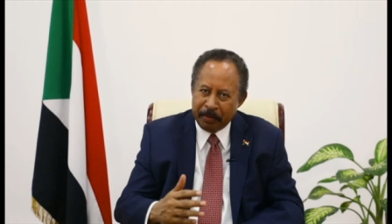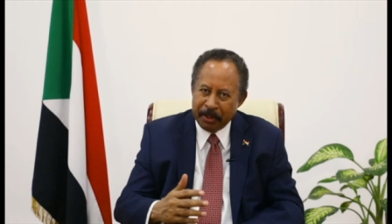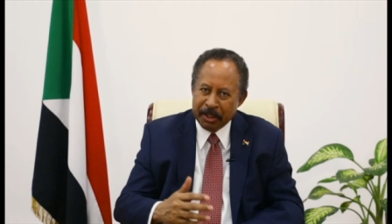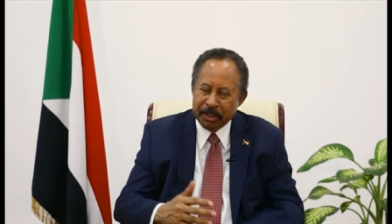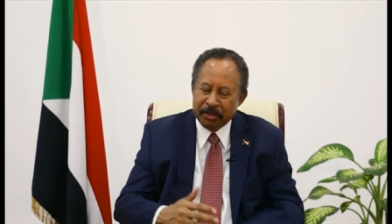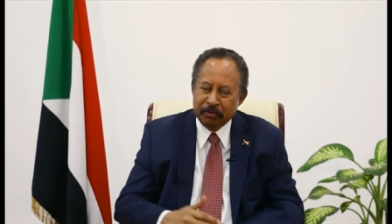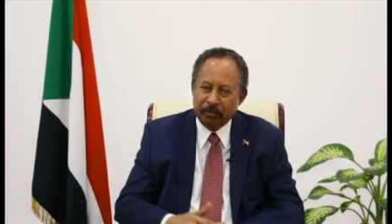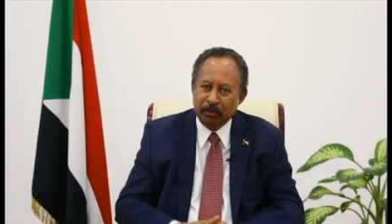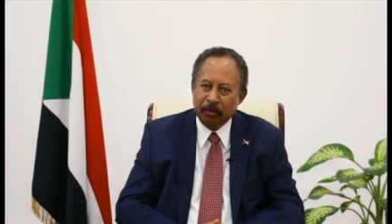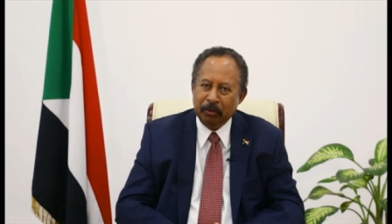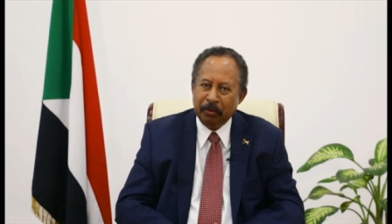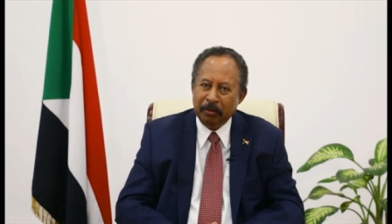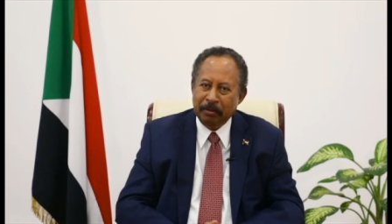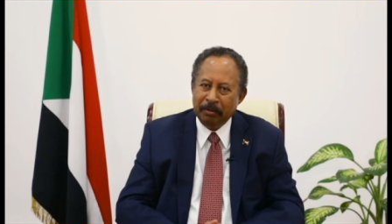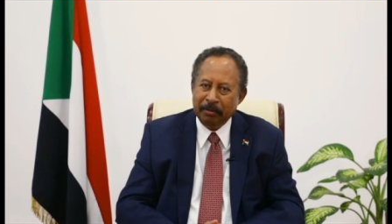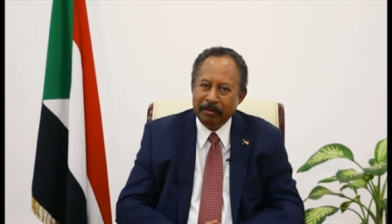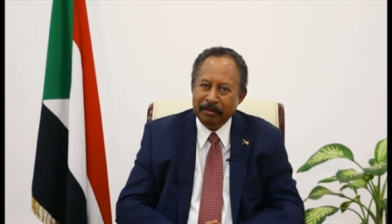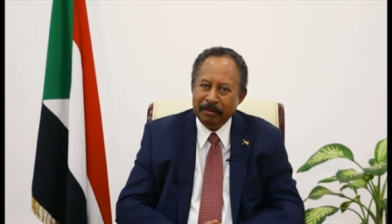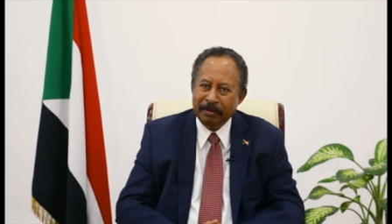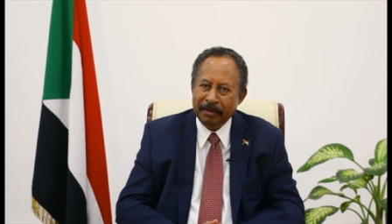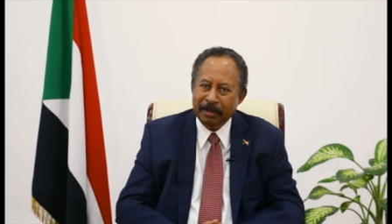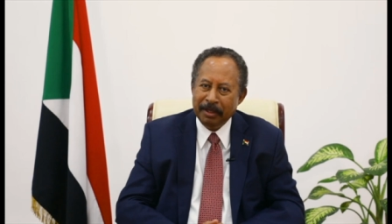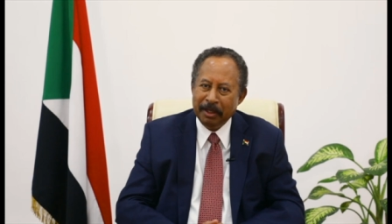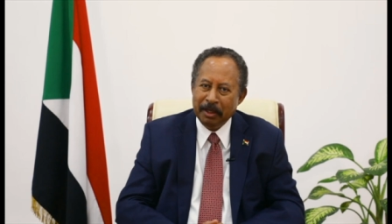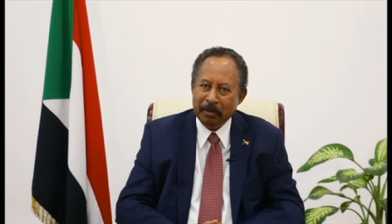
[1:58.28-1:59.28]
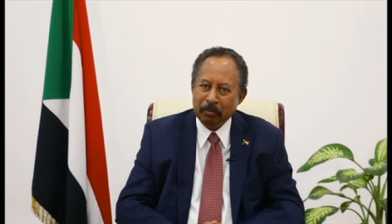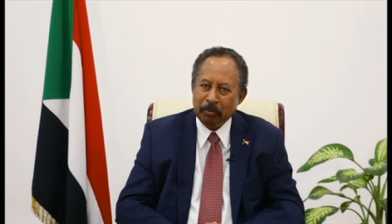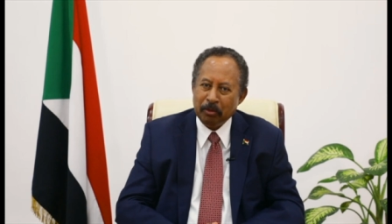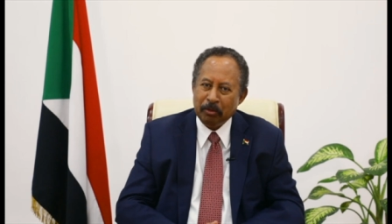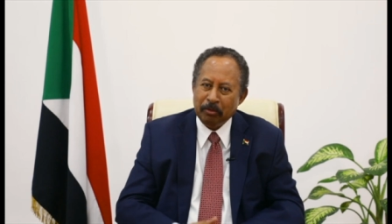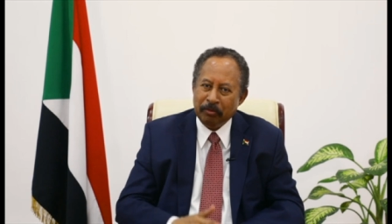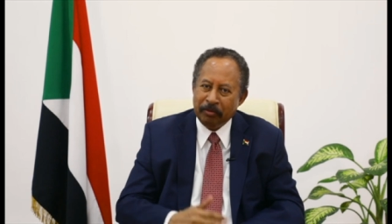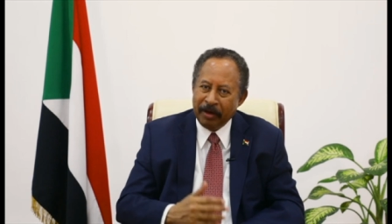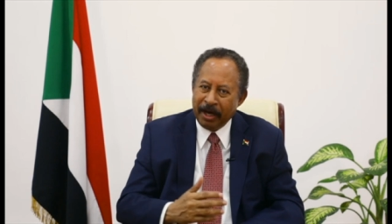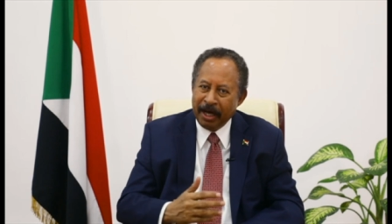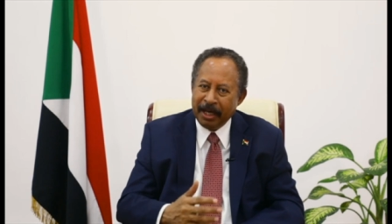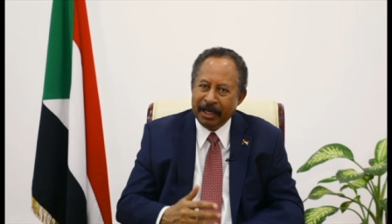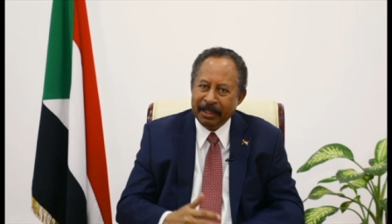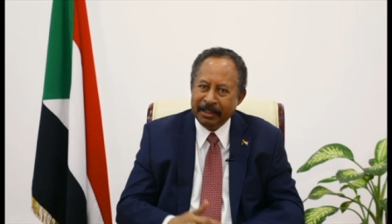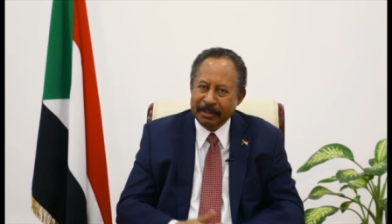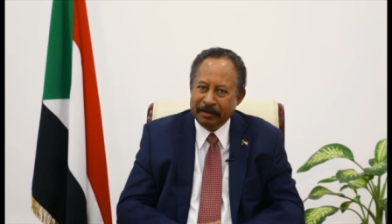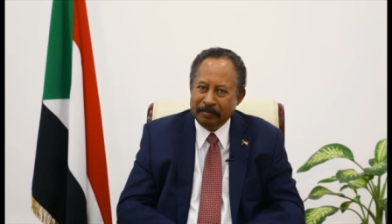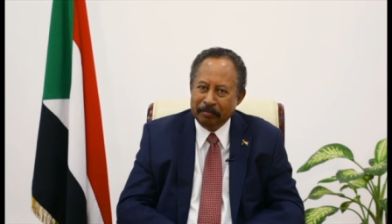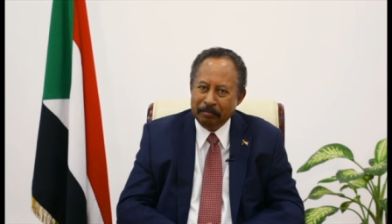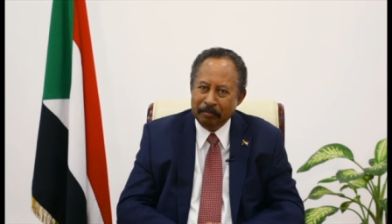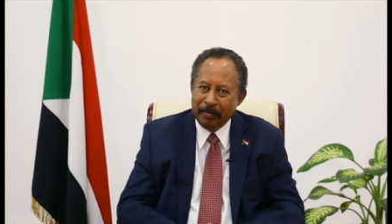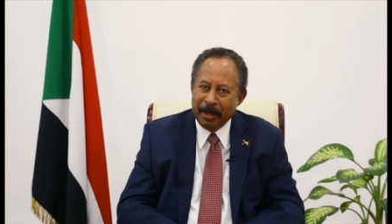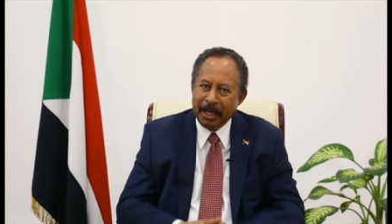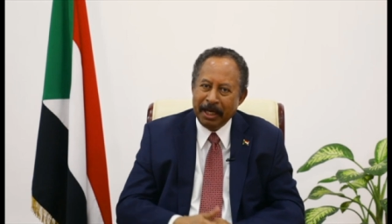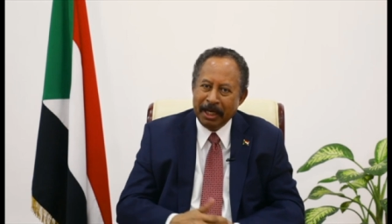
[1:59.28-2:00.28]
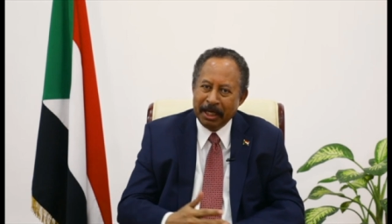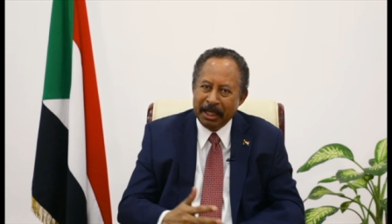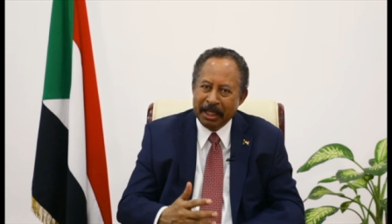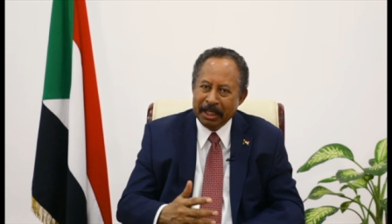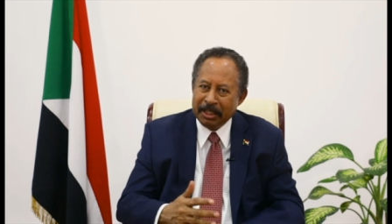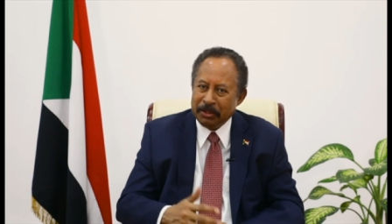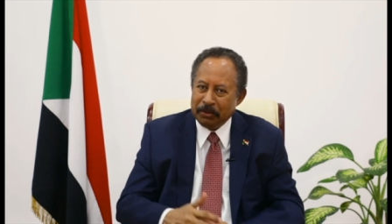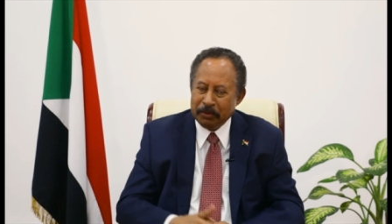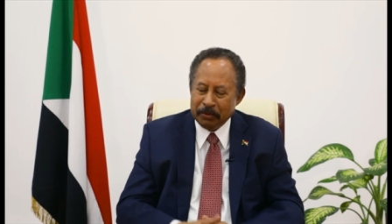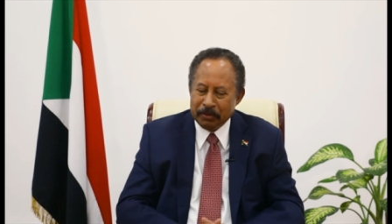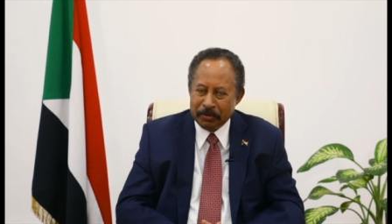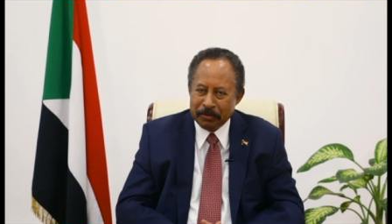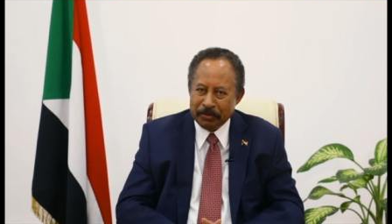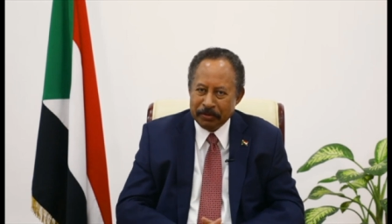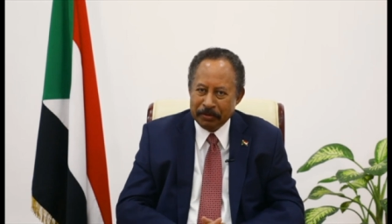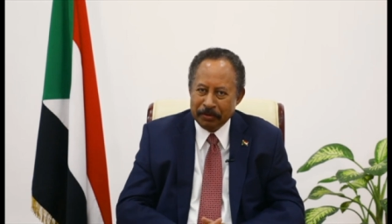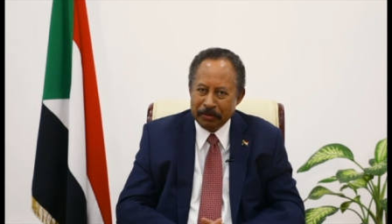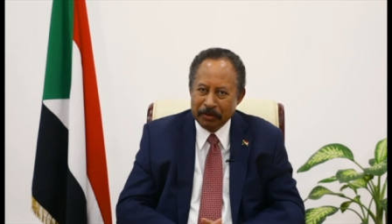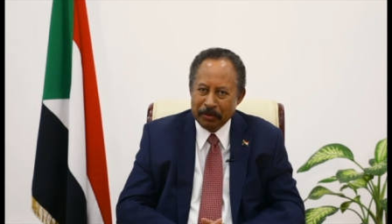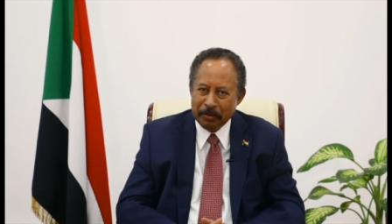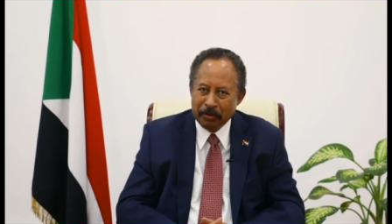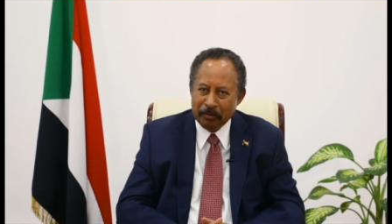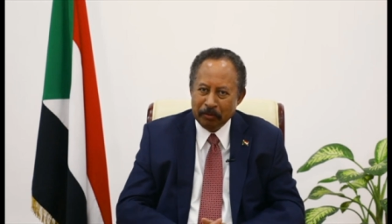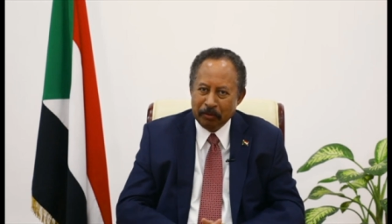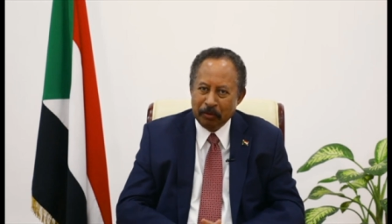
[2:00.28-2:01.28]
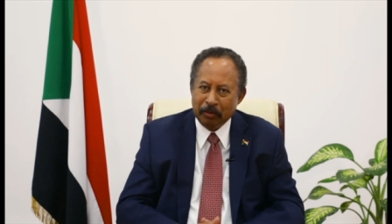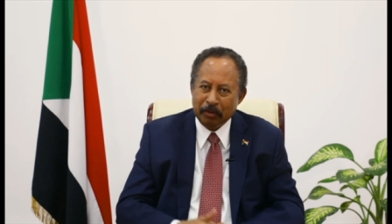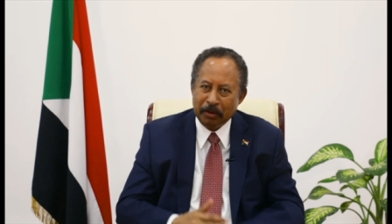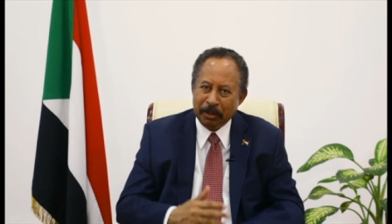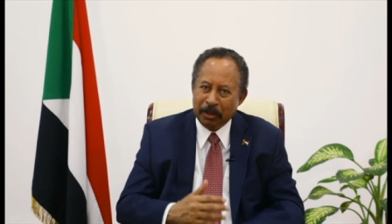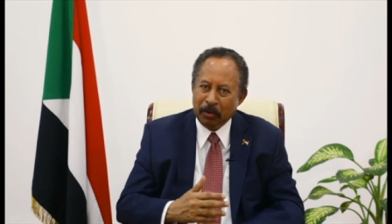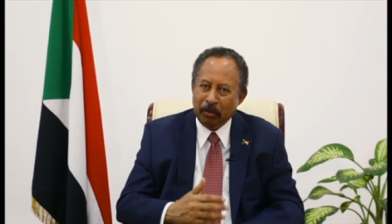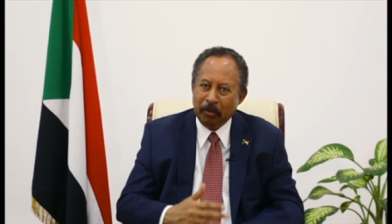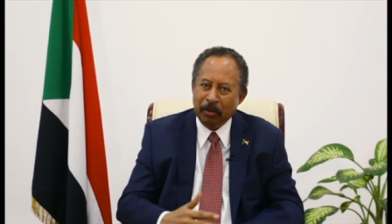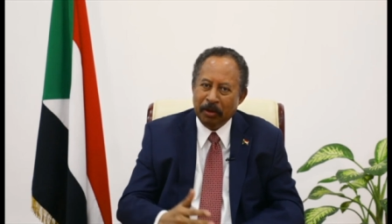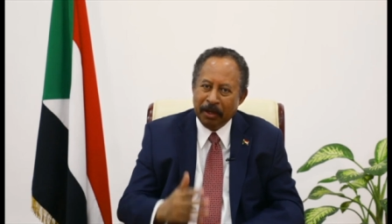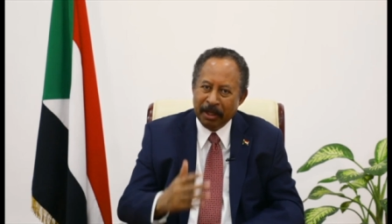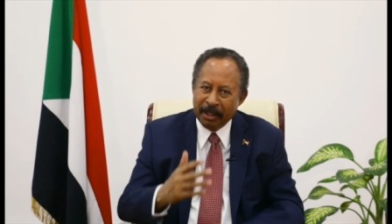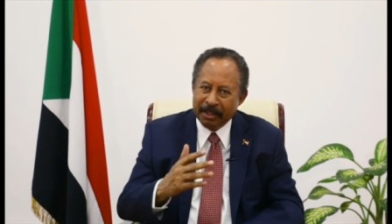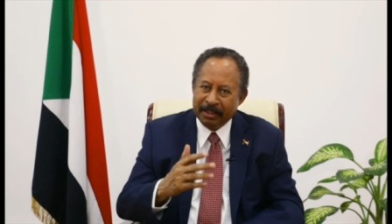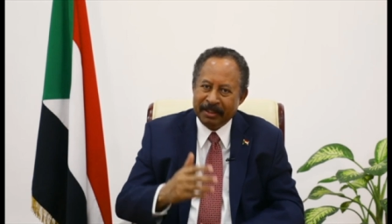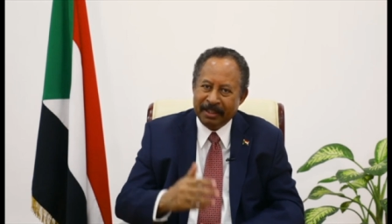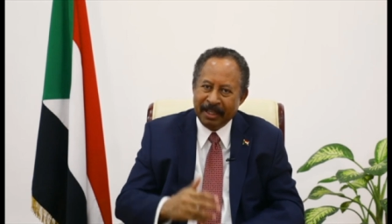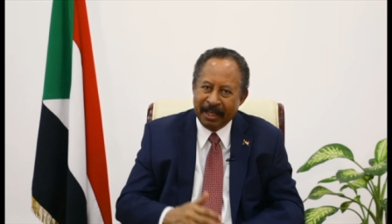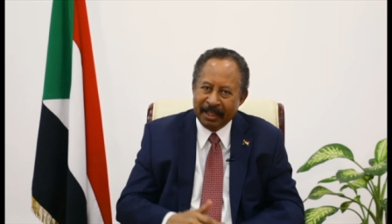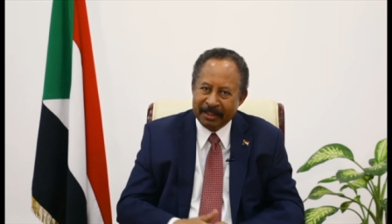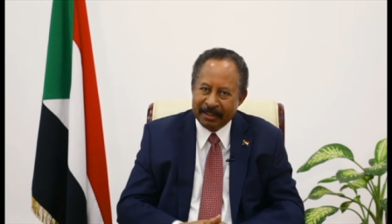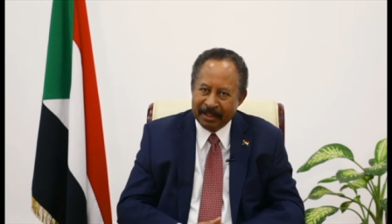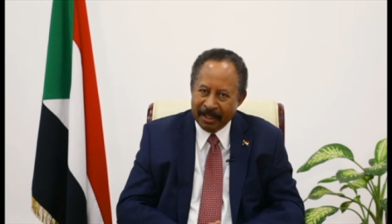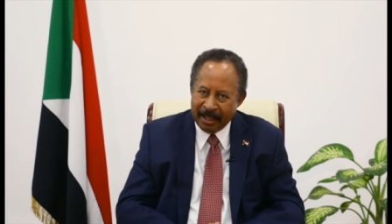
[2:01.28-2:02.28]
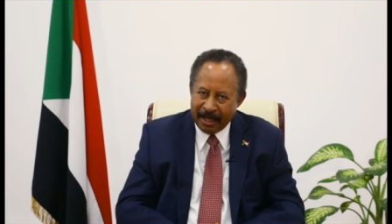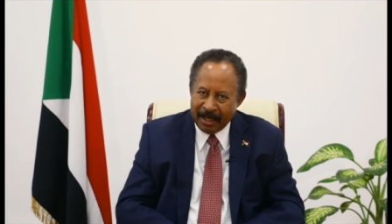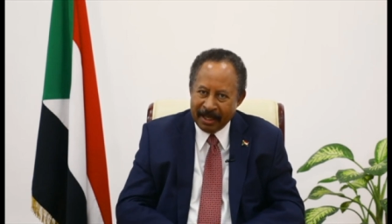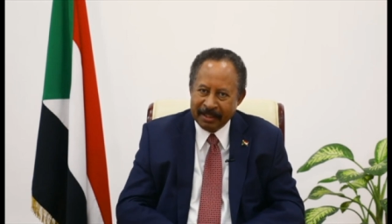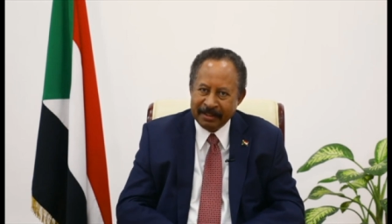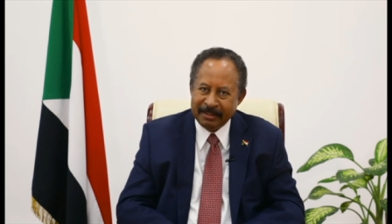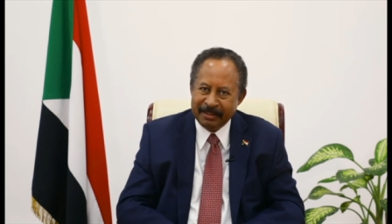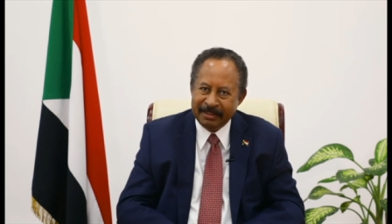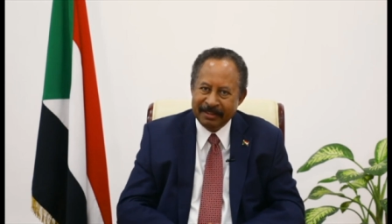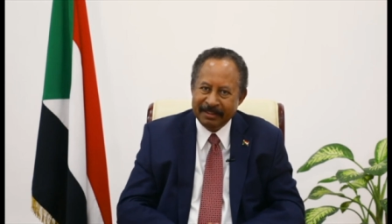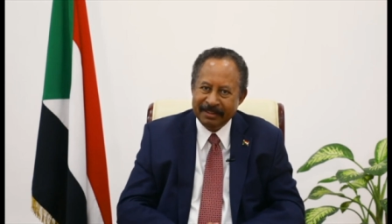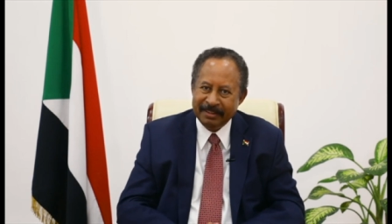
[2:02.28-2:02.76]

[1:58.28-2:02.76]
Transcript: peaceful, provide many lessons for the world at large.